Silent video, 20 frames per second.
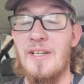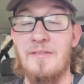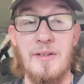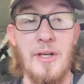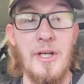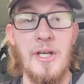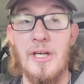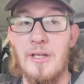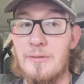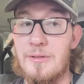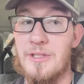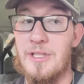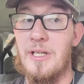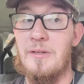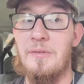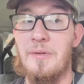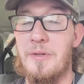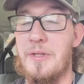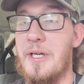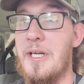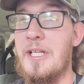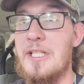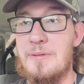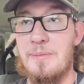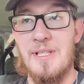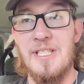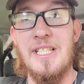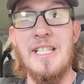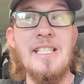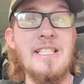I've done it on several things.
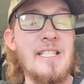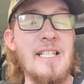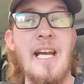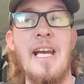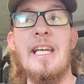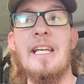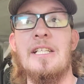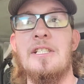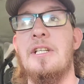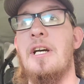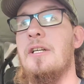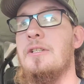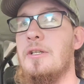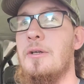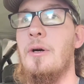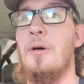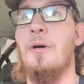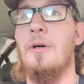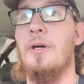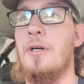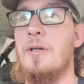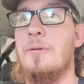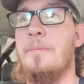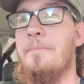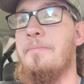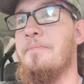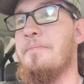My 68 it's not too hard on.